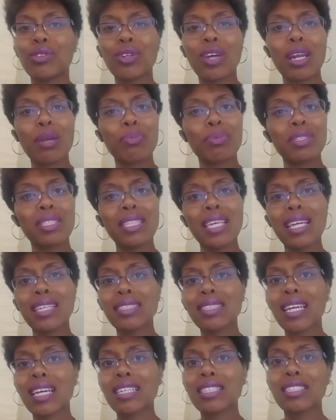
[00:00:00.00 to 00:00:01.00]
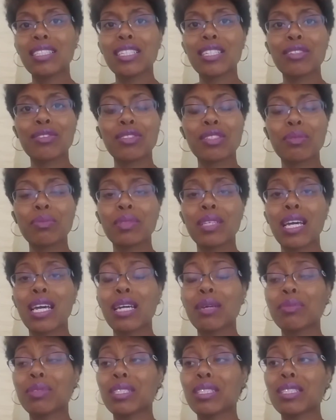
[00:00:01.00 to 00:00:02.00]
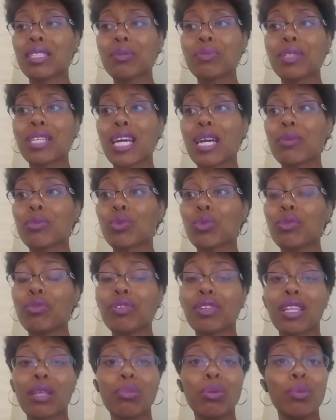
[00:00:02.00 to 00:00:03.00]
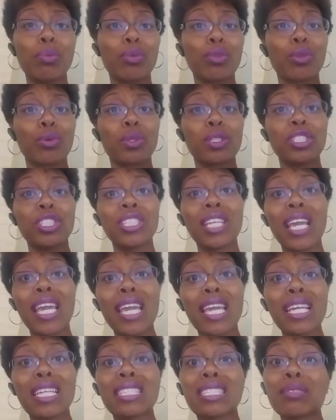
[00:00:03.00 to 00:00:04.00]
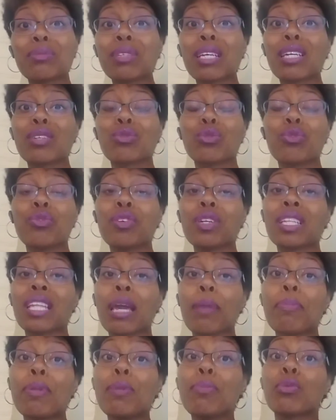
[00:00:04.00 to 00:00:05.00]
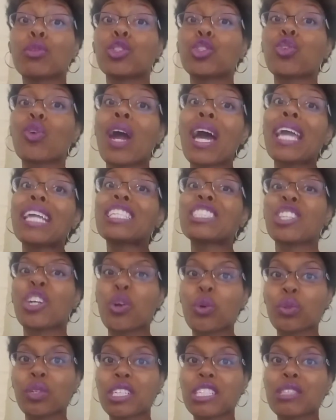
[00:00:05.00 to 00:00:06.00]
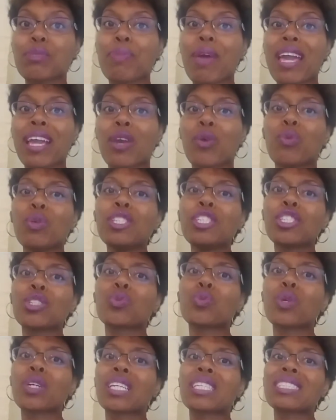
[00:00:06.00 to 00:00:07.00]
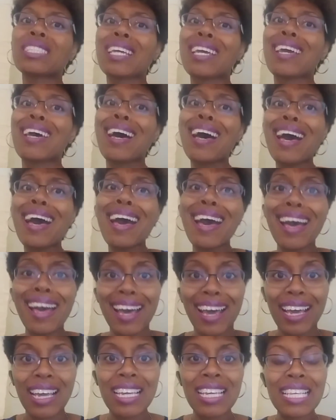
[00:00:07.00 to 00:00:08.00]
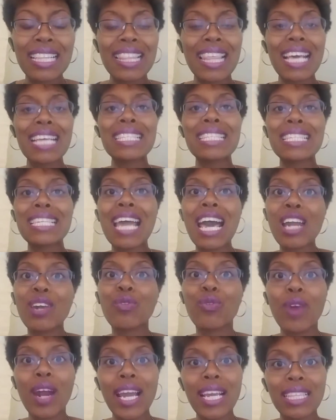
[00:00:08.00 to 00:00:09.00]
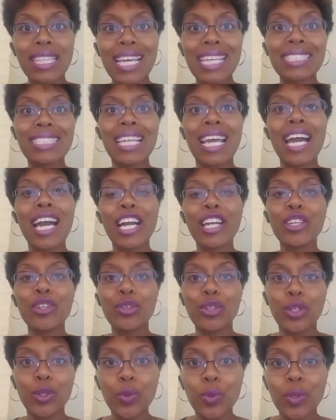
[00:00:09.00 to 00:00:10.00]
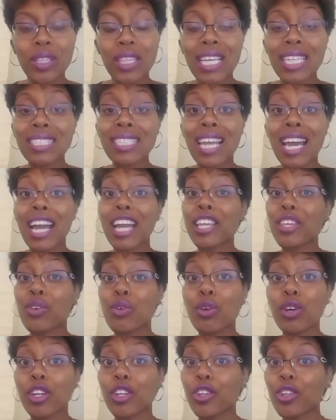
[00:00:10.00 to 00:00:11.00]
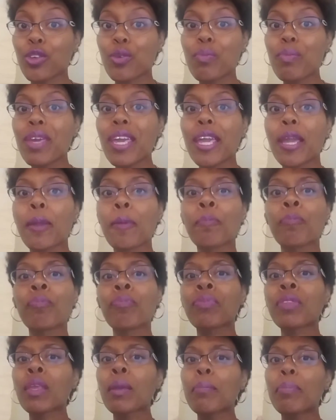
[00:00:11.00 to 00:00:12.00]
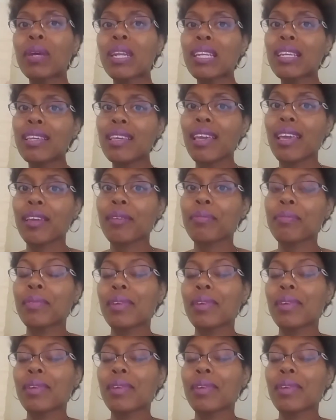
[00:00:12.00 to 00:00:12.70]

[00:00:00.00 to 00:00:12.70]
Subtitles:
try to protect ourselves sometimes, and sometimes we feel like people throwing shade, and sometimes we feel like people trying to hold us back, and we just want to say, that's not right. That's not how you do it. That's not how you're going to do me. But again,